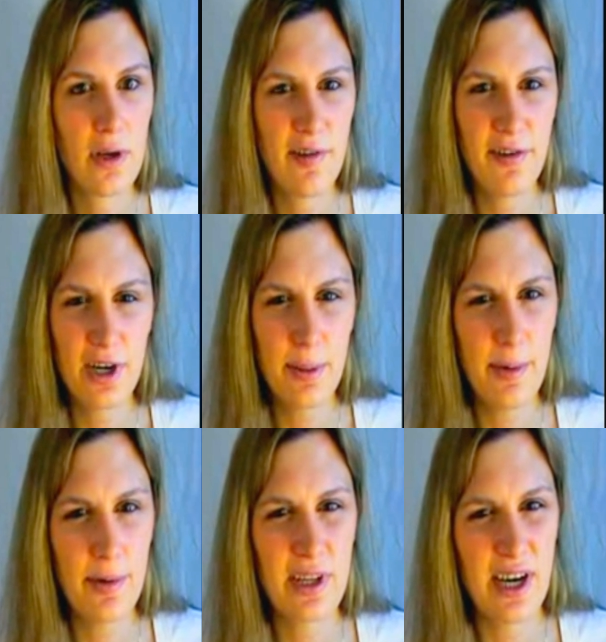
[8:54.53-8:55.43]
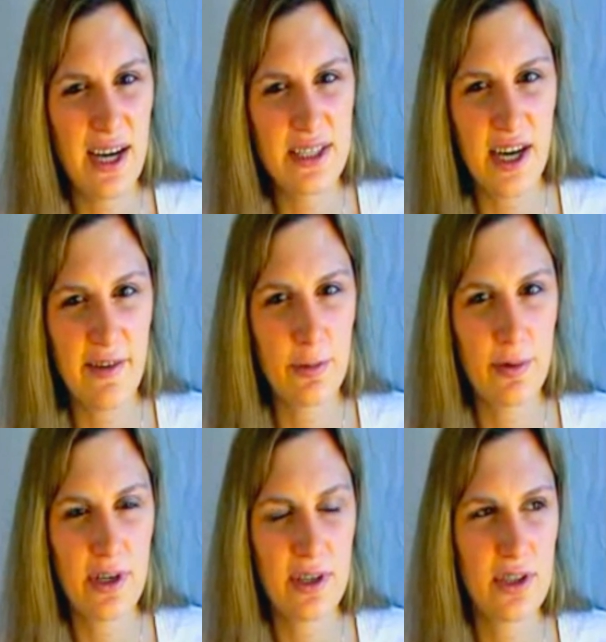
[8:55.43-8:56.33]
if you're going to be with guys
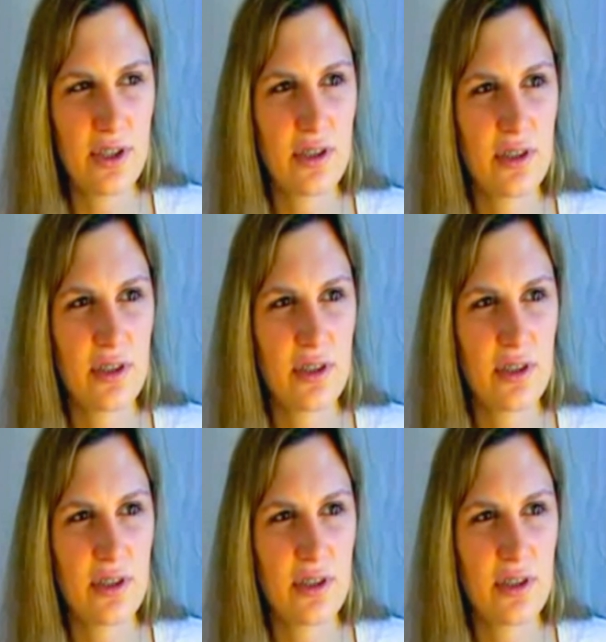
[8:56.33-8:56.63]
afterwards,